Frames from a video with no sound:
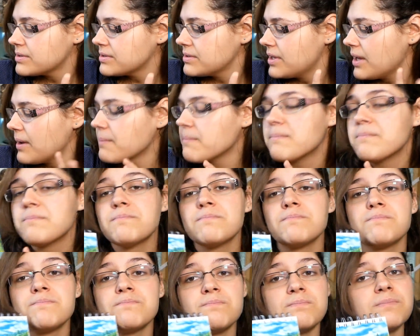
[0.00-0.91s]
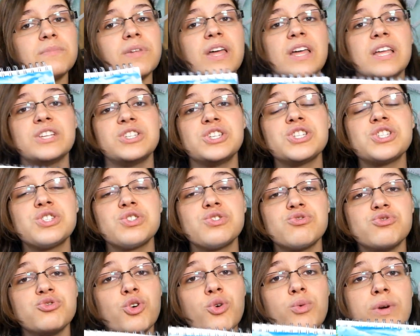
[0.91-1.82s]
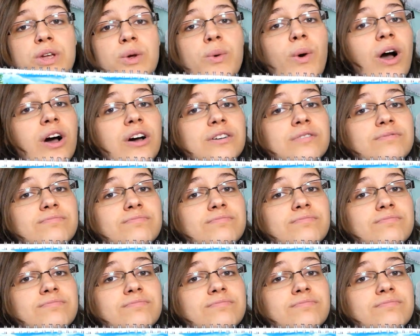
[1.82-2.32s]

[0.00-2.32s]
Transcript: yeah. Just draw where you are.